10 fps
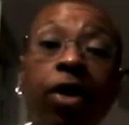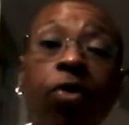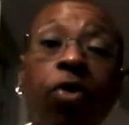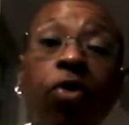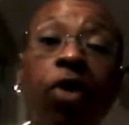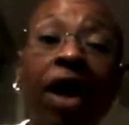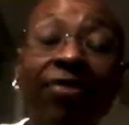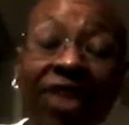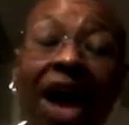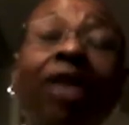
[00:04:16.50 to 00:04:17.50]
or, or have
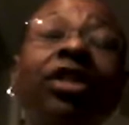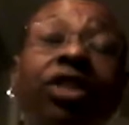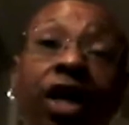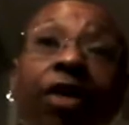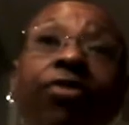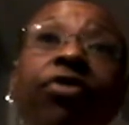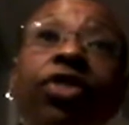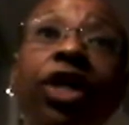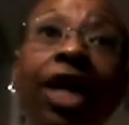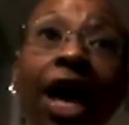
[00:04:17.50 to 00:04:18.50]
knowledge of
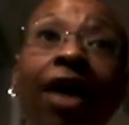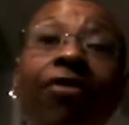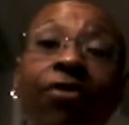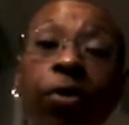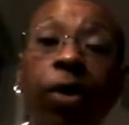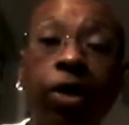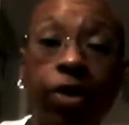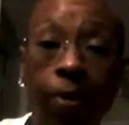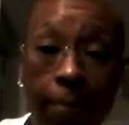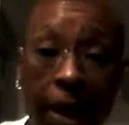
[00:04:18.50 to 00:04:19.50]
the kind of footwear that
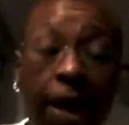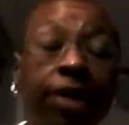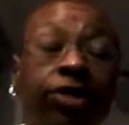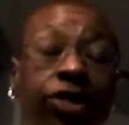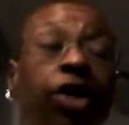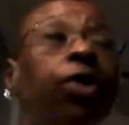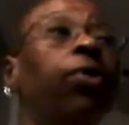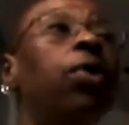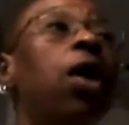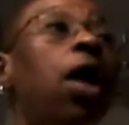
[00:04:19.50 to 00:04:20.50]
you're buying.
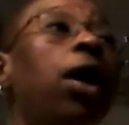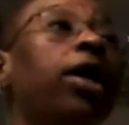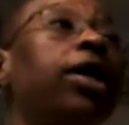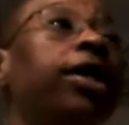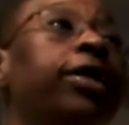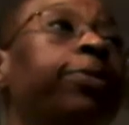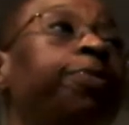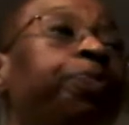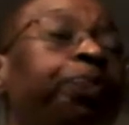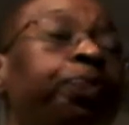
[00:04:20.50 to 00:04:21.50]
So,
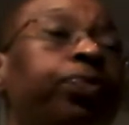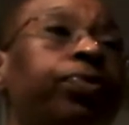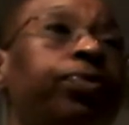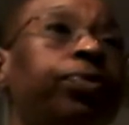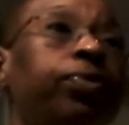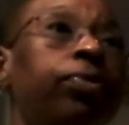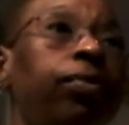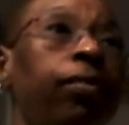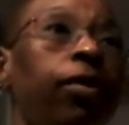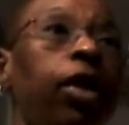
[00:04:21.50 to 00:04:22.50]
um,
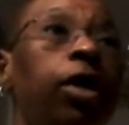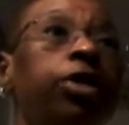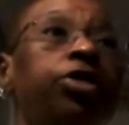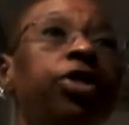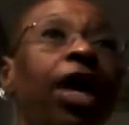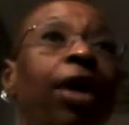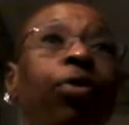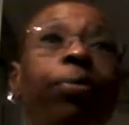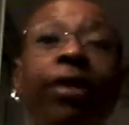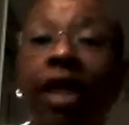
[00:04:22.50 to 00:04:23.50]
so that
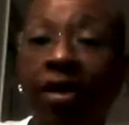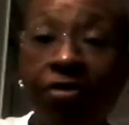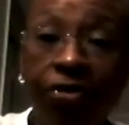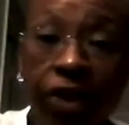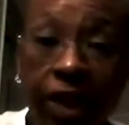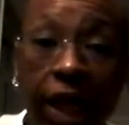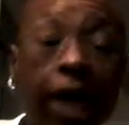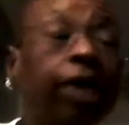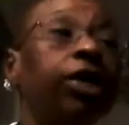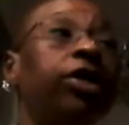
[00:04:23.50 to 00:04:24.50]
would be like Foot
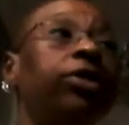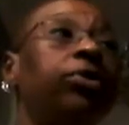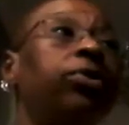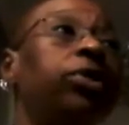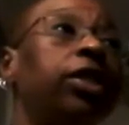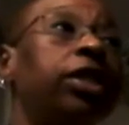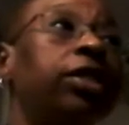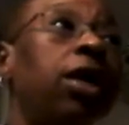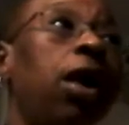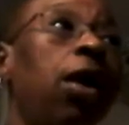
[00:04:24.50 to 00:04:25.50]
Locker or
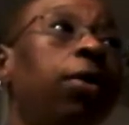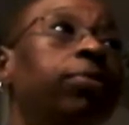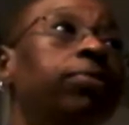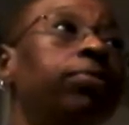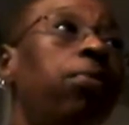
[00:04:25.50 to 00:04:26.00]
um,